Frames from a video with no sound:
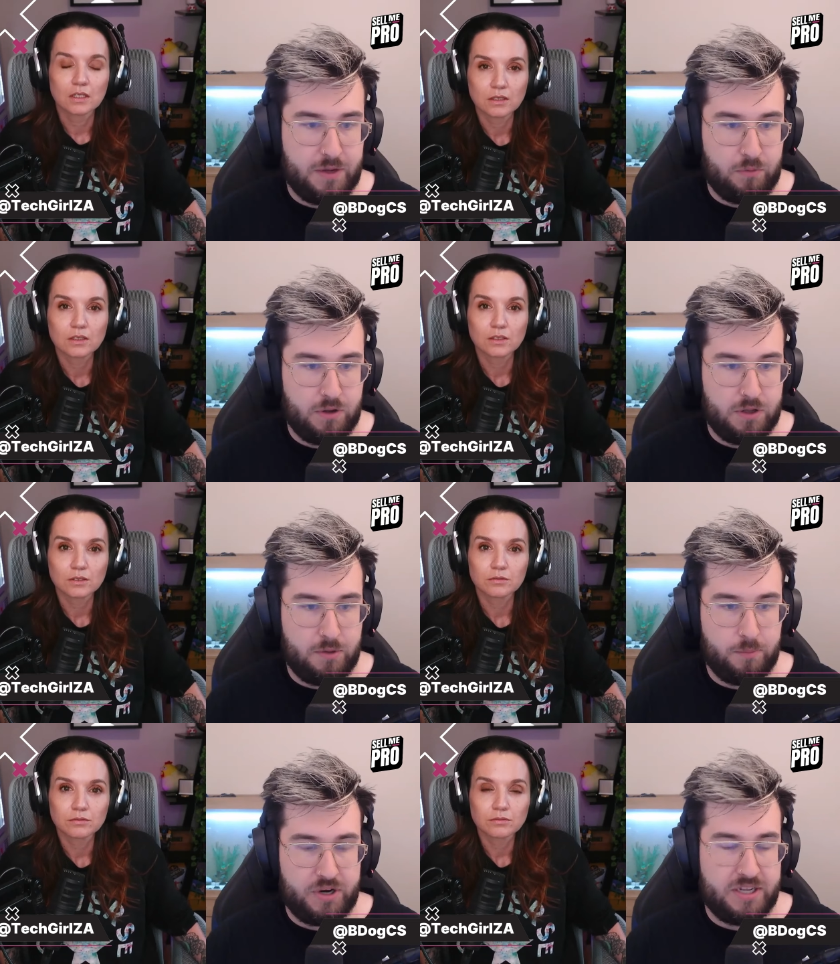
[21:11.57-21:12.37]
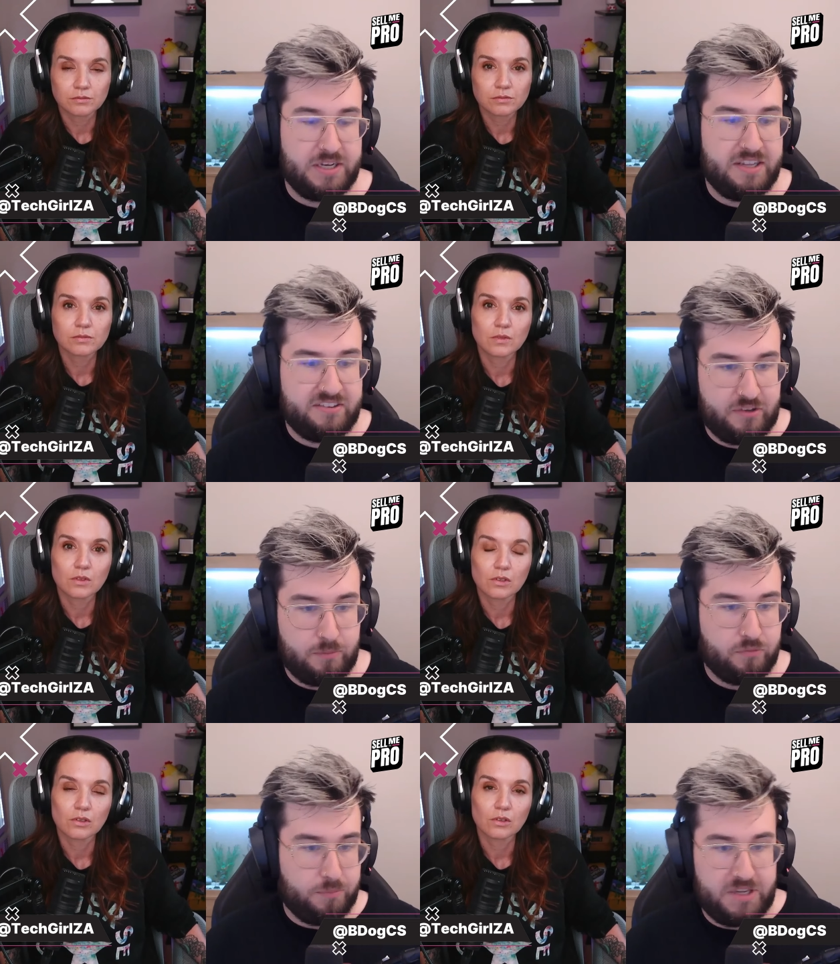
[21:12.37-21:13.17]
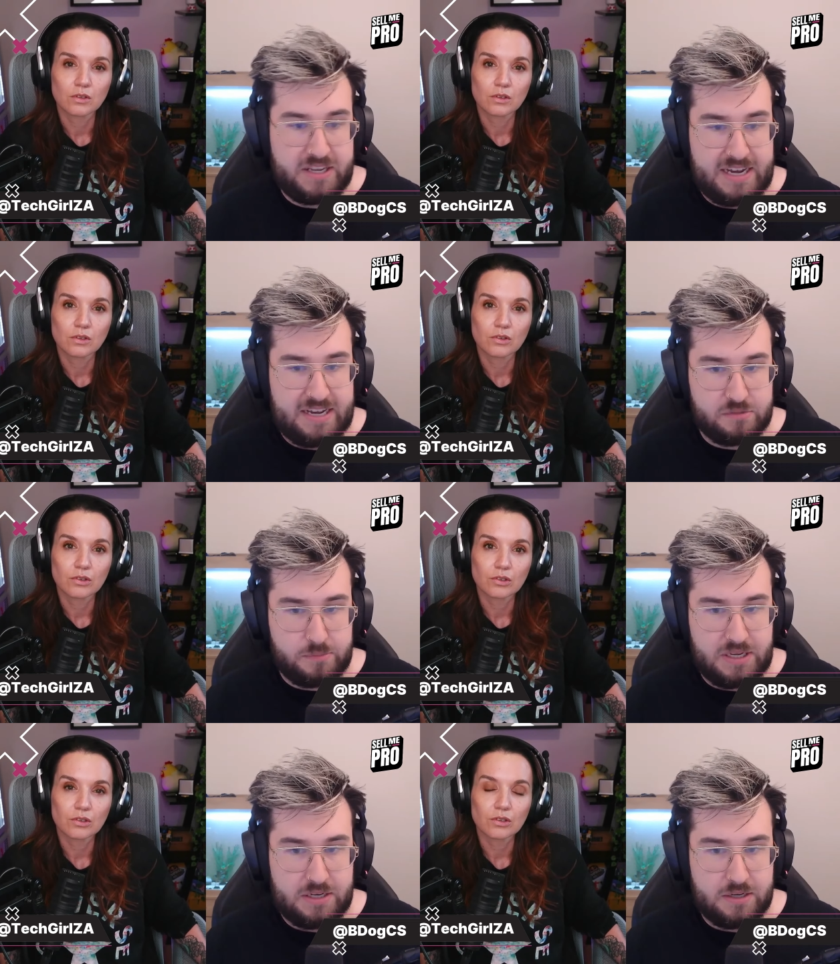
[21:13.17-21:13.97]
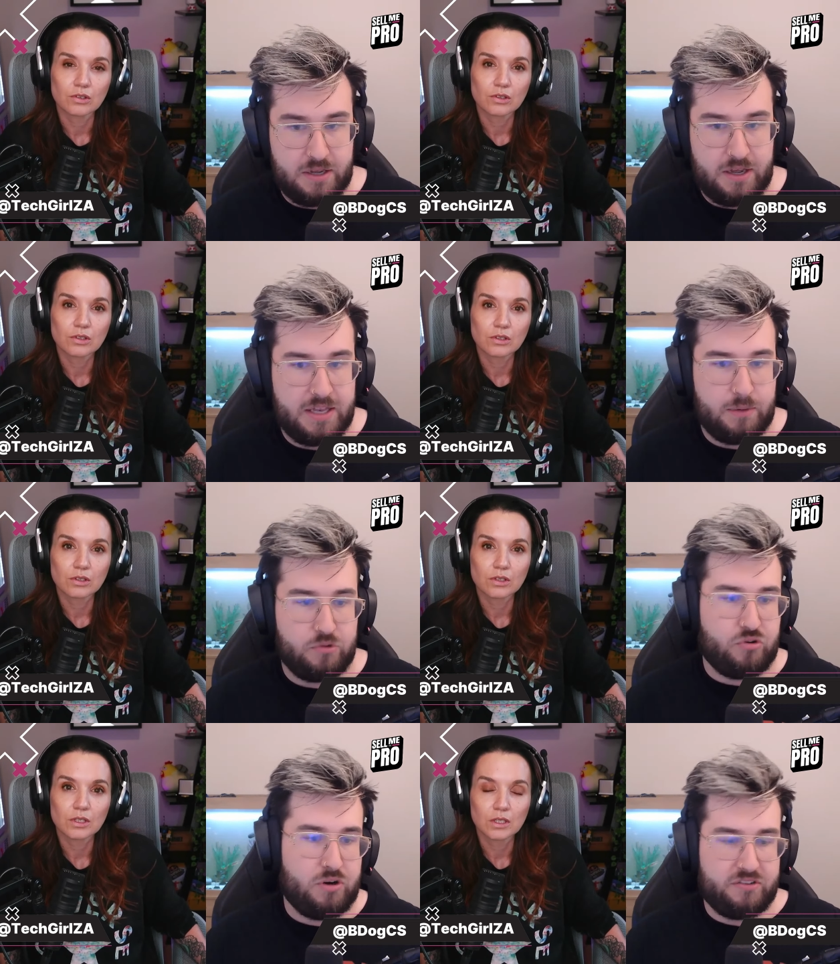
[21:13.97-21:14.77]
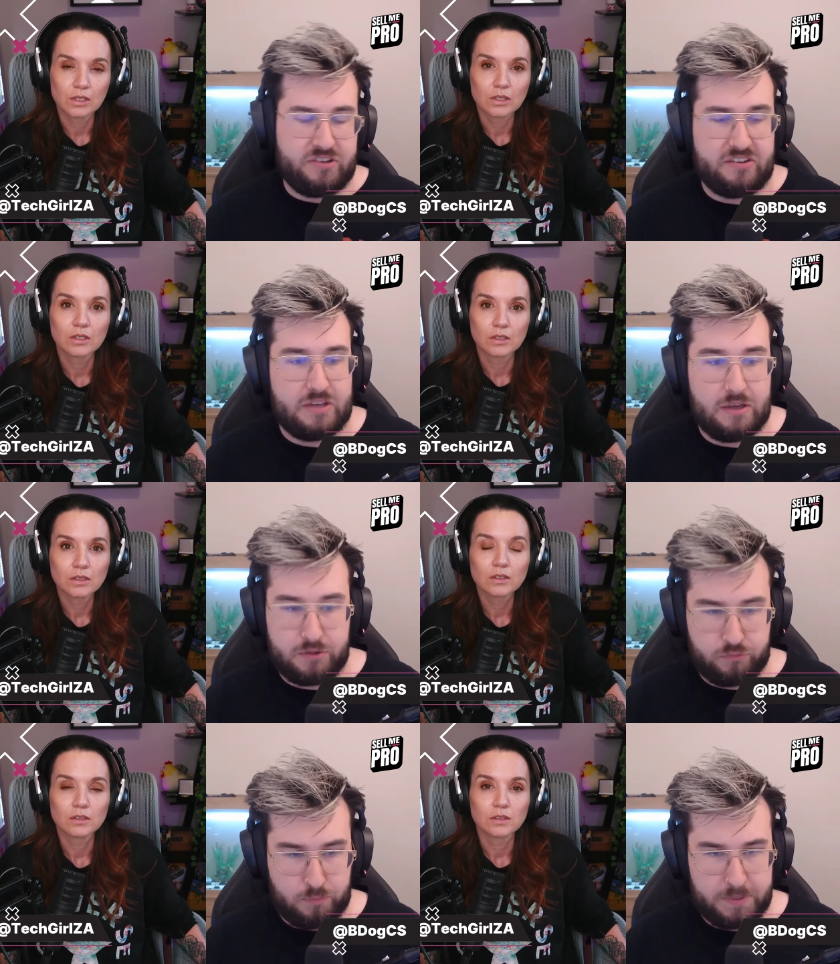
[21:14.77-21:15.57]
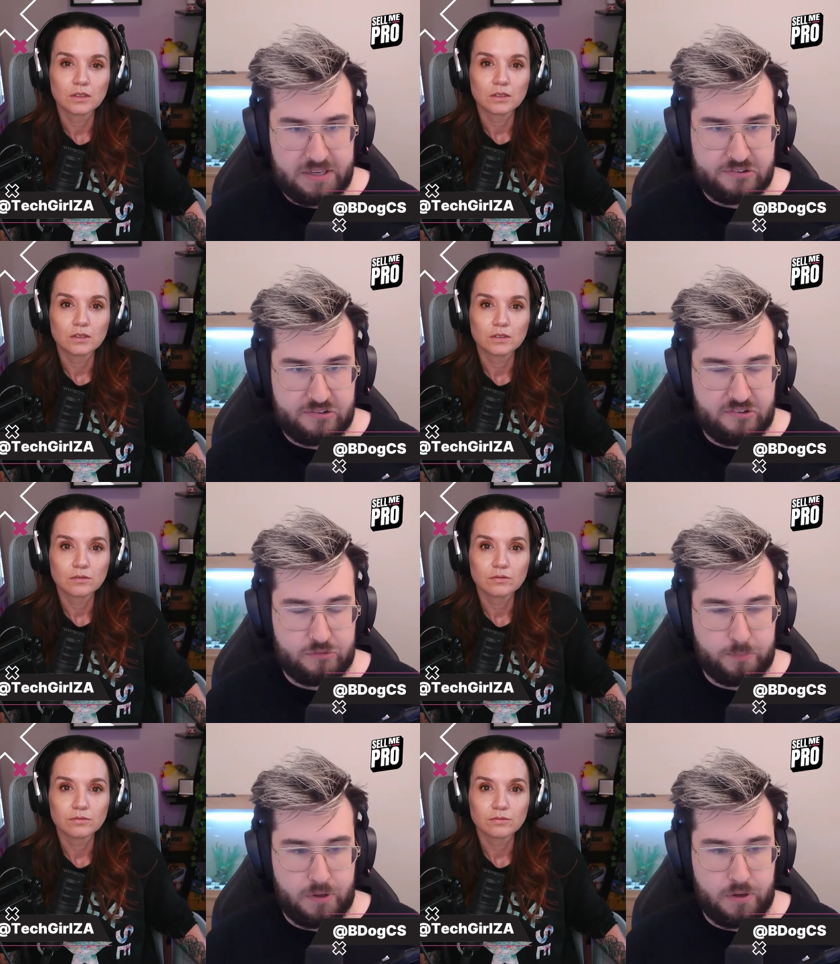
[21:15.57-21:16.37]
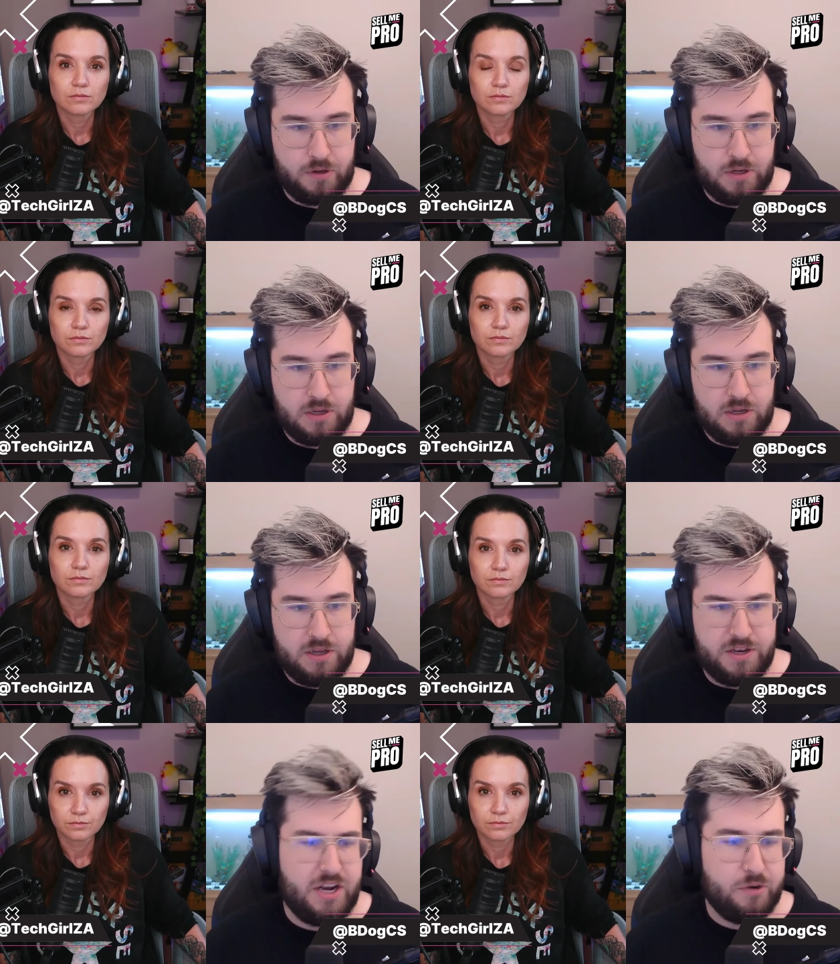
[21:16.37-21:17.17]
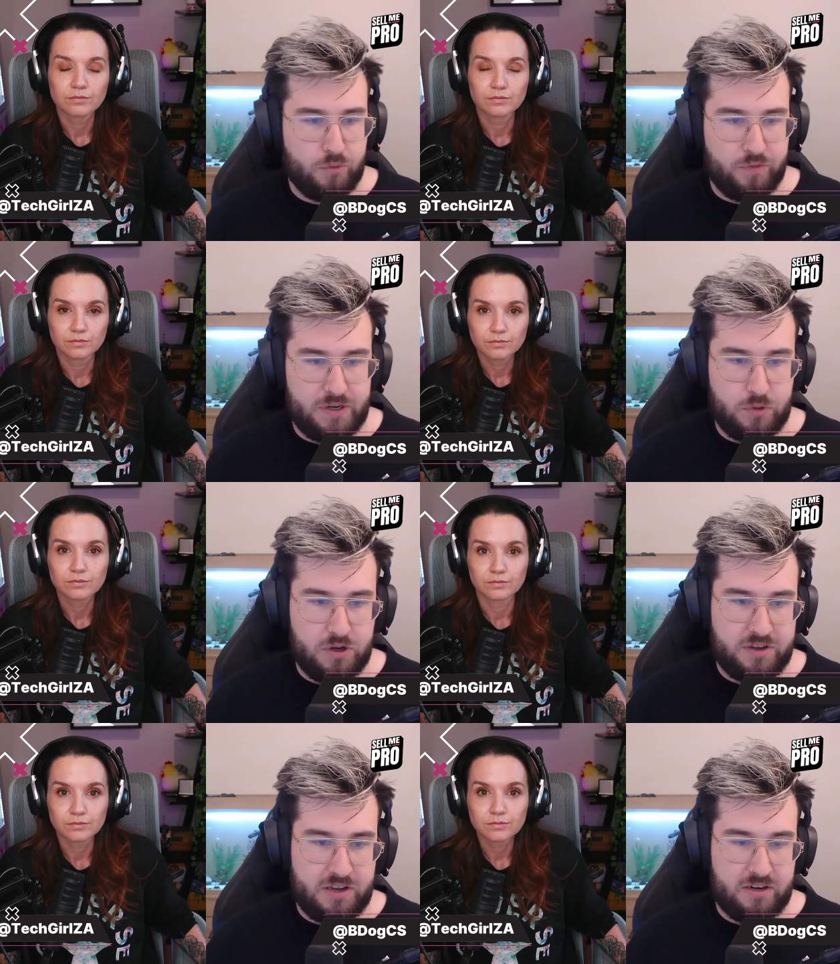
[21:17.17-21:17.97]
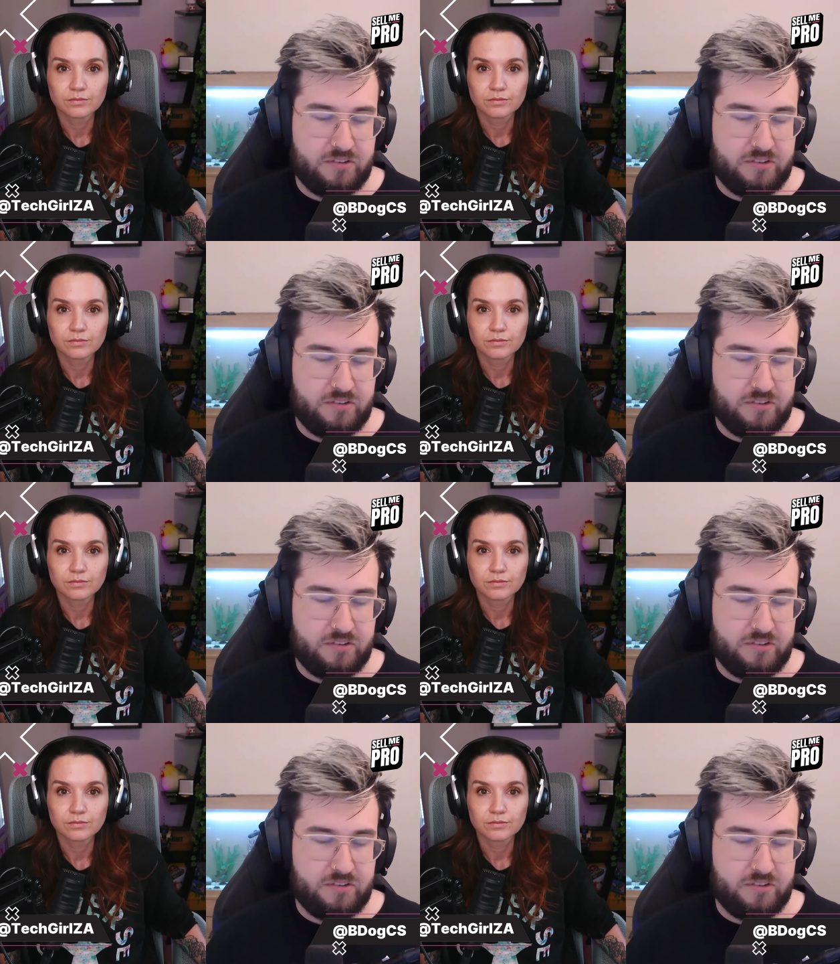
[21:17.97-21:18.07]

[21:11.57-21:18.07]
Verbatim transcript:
Speaker 1: they're bringing in Nissim from the academy, and they were trying to test out different pieces, but none were really working.